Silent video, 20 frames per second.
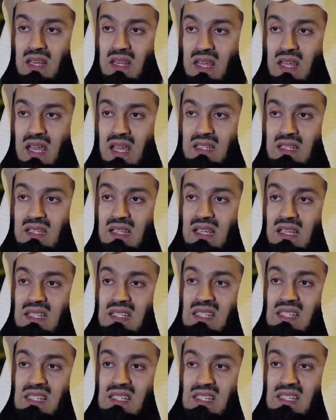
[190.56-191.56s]
in that
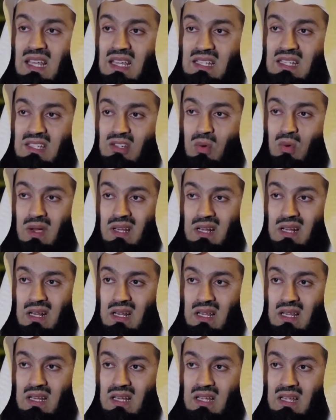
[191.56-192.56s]
it states
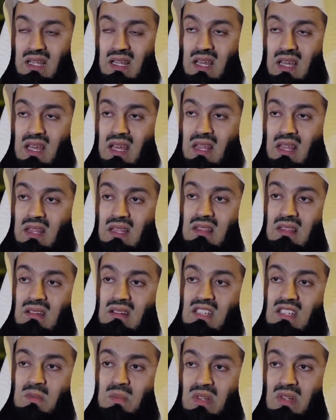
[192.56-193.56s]
quite clearly
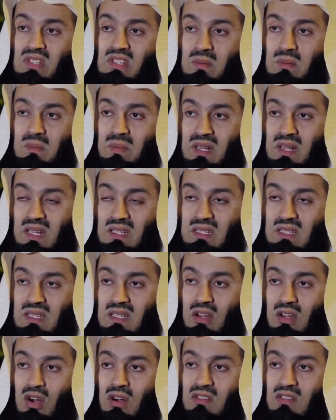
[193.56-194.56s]
that the
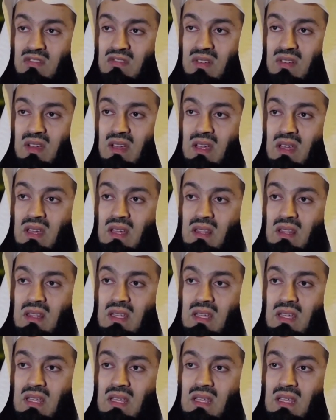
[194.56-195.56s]
responsibility of
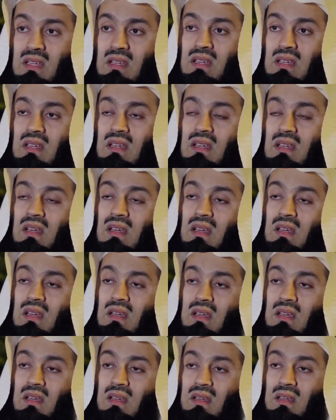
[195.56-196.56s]
the
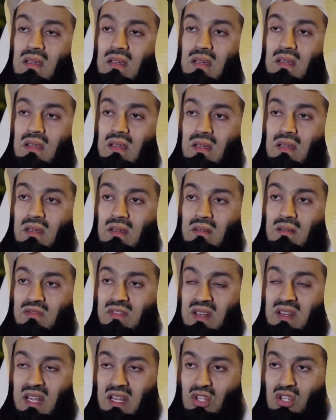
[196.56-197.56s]

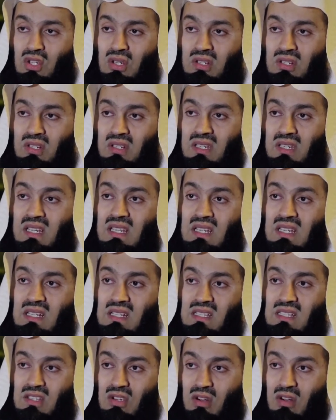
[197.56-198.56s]
financial
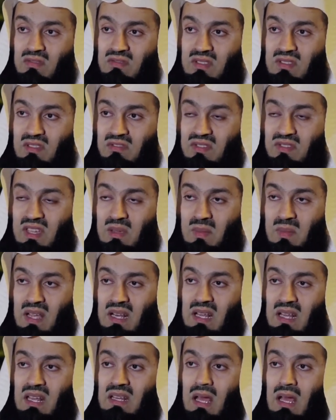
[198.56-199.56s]
needs of the
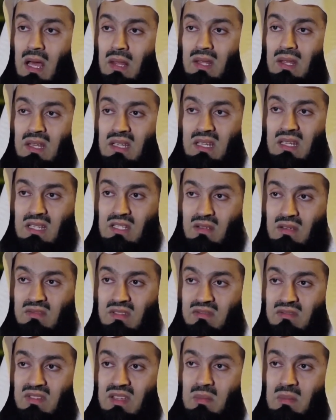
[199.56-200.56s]
female and other needs
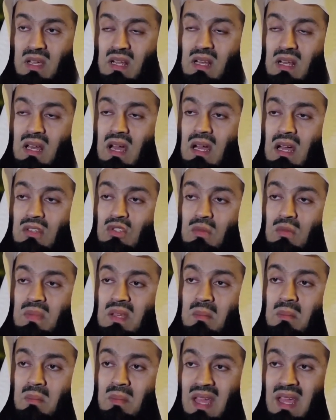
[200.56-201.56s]
of the female are to
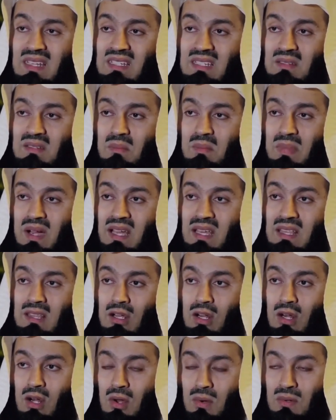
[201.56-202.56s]
be met by
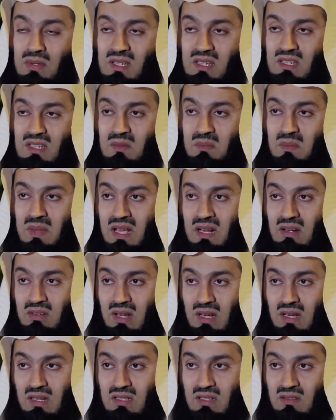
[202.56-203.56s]
the closest
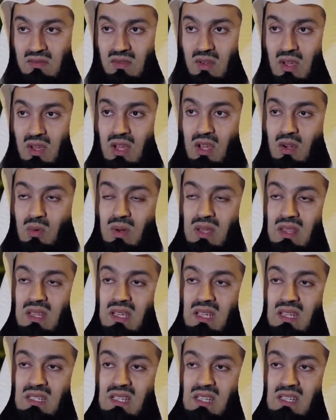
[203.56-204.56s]
male relative,
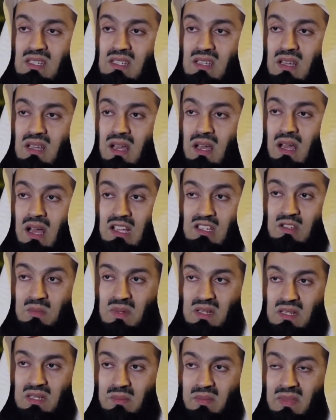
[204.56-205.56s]
whether it is a
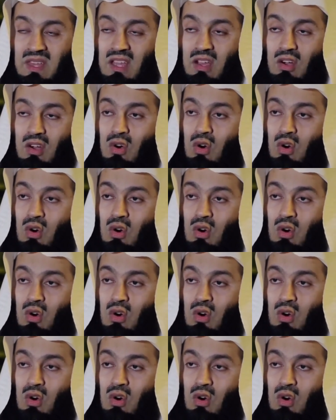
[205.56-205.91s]
husband